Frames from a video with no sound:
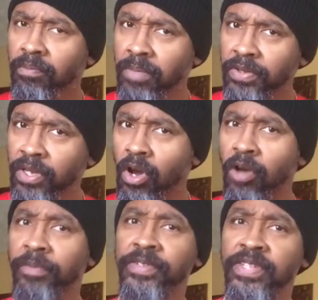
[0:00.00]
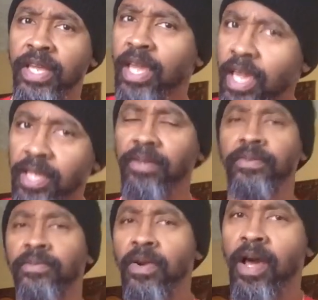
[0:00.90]
Mother called me and said, hey,
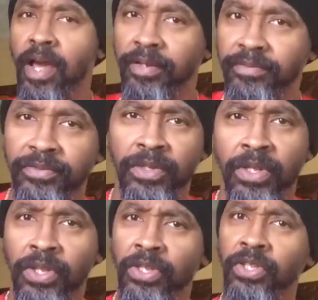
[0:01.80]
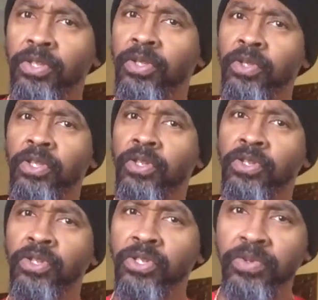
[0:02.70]
Rod,
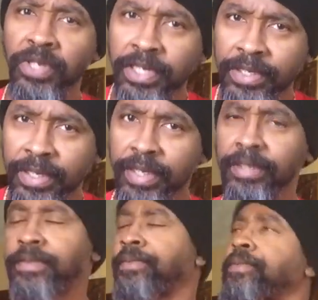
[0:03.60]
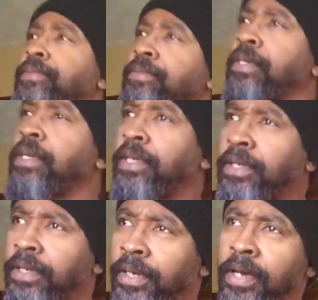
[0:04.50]
you doing anything?
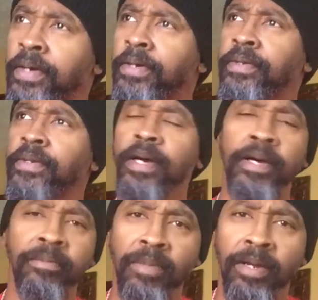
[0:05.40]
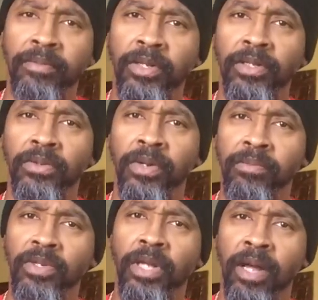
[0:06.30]
No, I'm cool.
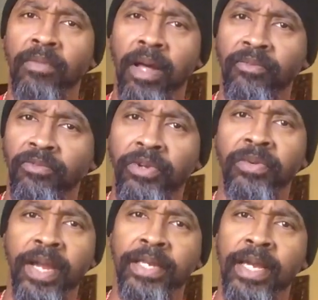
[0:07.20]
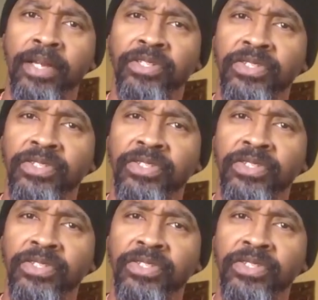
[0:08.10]
I'm free right now.